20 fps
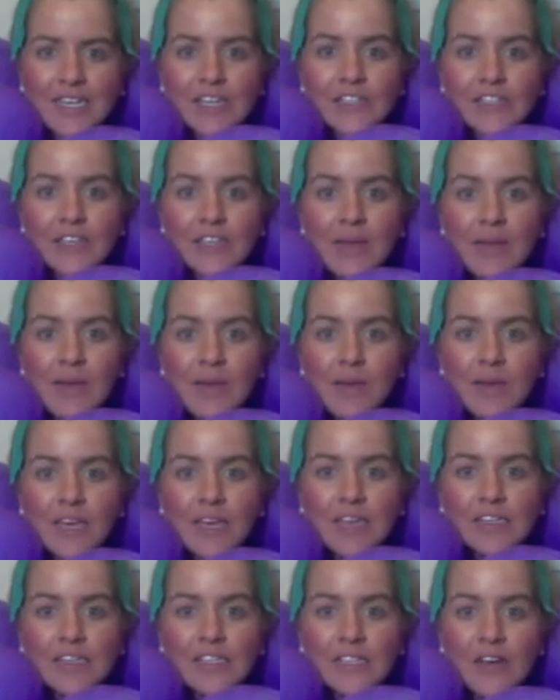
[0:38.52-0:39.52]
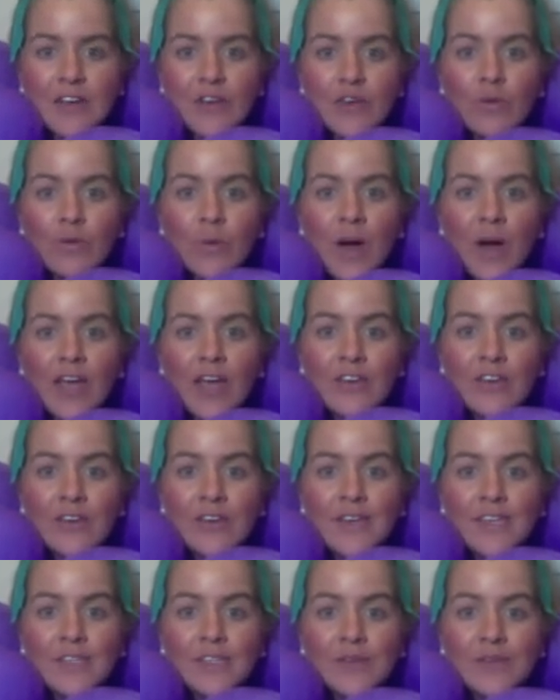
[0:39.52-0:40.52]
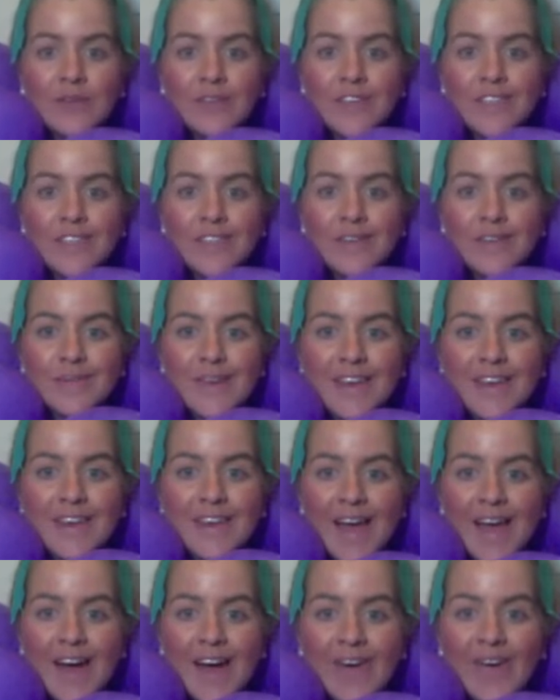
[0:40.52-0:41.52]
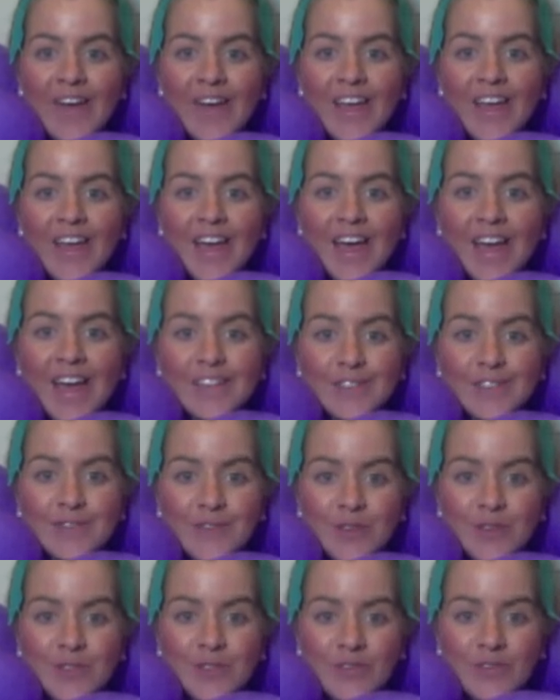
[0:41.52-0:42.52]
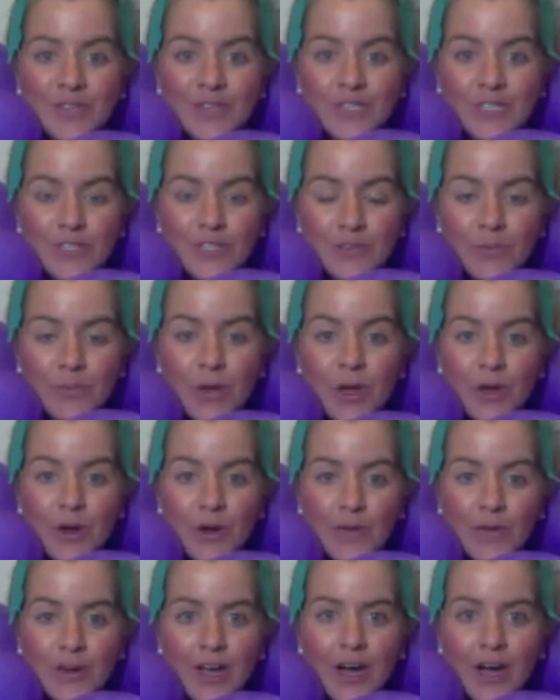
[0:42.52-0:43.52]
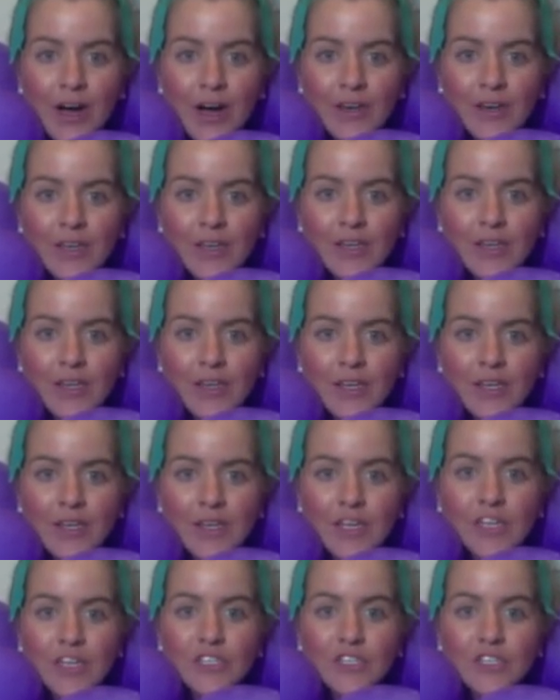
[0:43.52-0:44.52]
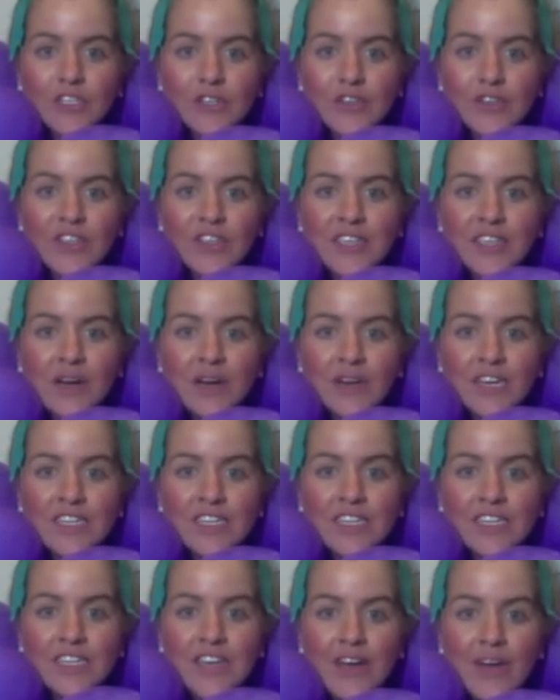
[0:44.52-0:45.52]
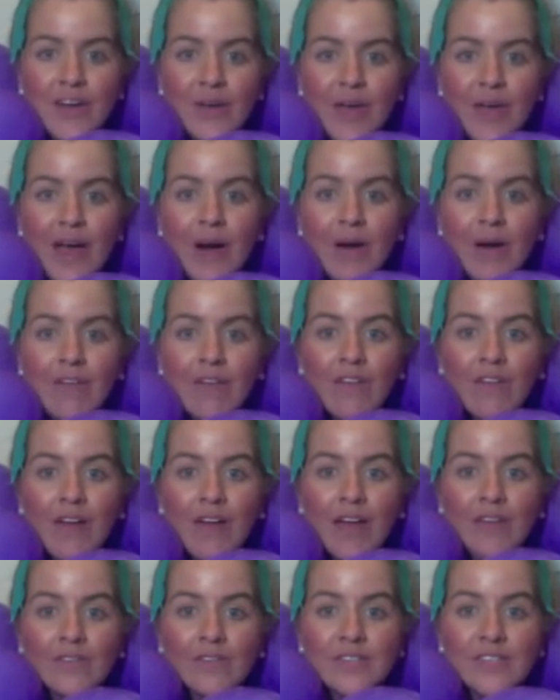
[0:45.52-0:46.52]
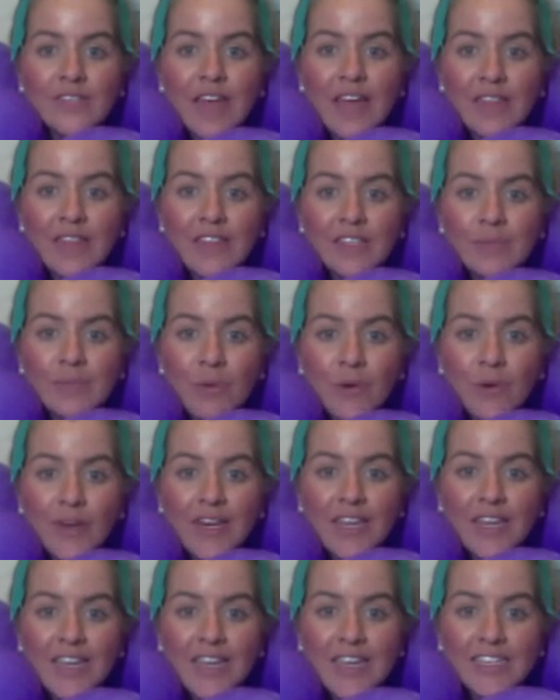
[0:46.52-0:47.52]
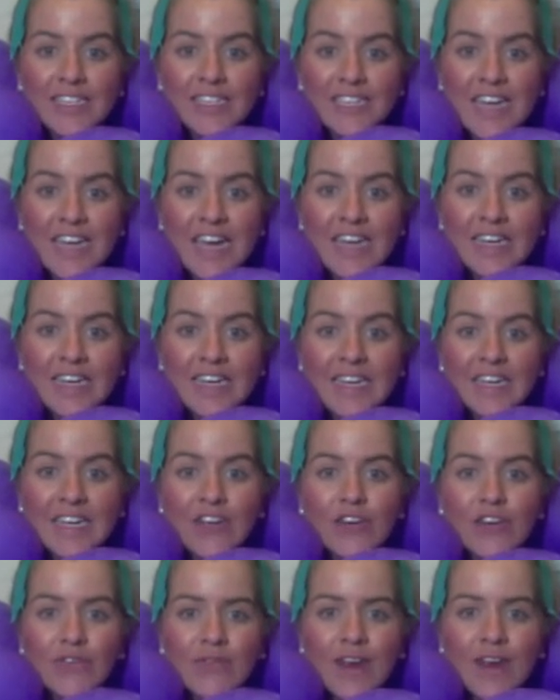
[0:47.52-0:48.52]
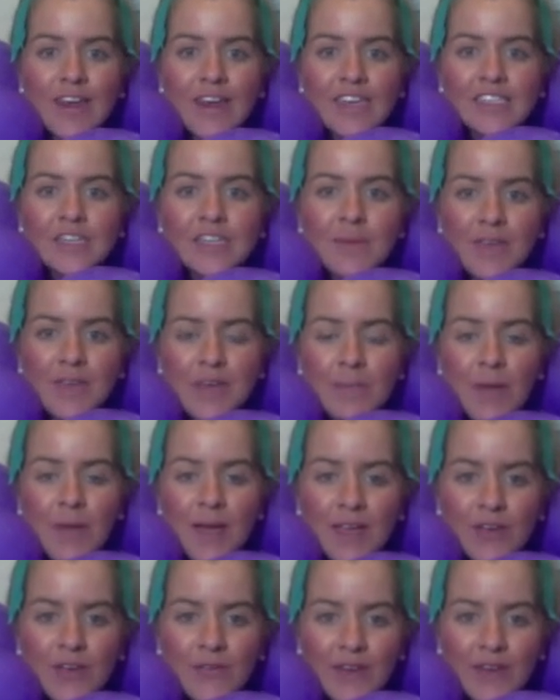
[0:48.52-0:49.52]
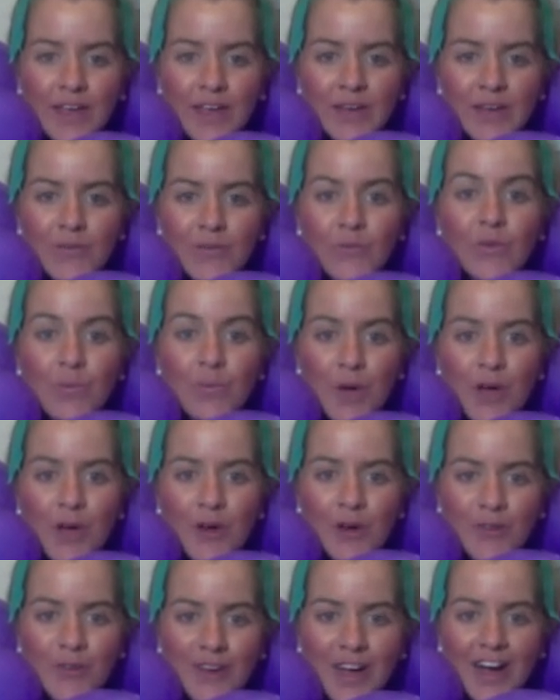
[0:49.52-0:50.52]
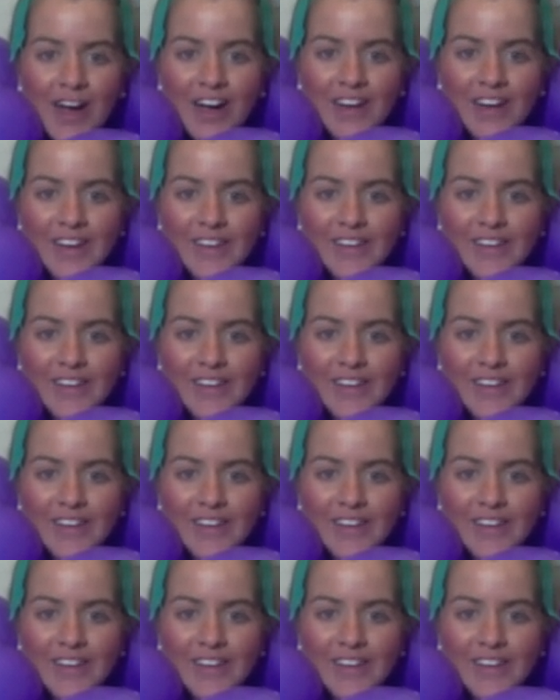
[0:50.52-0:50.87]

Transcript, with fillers: So let me begin to tell you why you need to invest in me now as the future vintage of Pernod Ricard. To do this I'll need to tell you how I've arrived at this point here today, ready to begin my career with Pernod Ricard.